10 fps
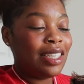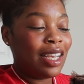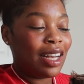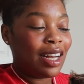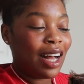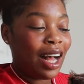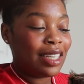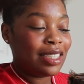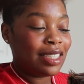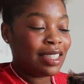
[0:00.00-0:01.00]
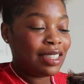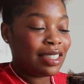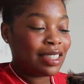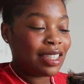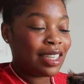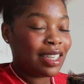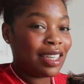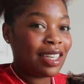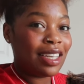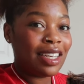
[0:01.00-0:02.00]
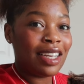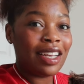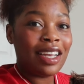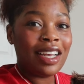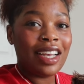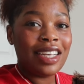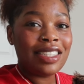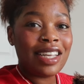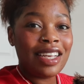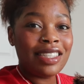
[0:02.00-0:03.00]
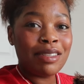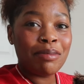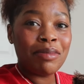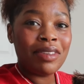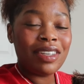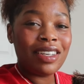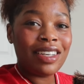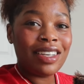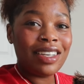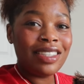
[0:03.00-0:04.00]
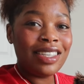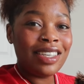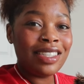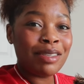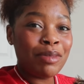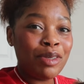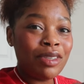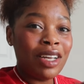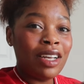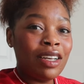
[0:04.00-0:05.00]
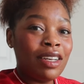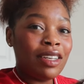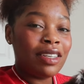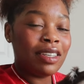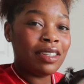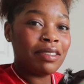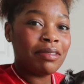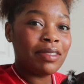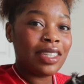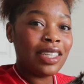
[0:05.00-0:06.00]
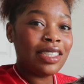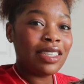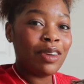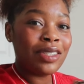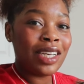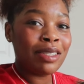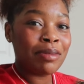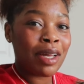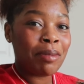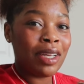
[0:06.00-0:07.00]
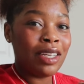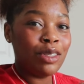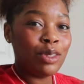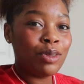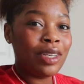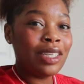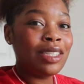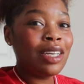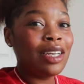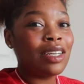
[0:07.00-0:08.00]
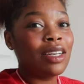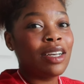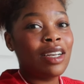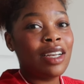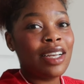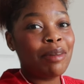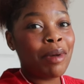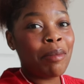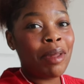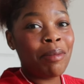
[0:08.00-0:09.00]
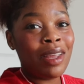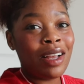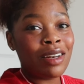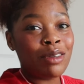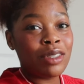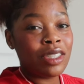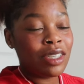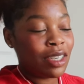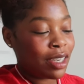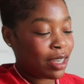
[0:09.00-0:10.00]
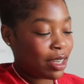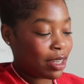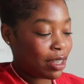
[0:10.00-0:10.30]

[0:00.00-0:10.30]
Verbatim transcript: yeah, I just, it's take some, it's getting some, you, it's gonna take some time to get used to it. Cause look at, my baby ain't got no chin.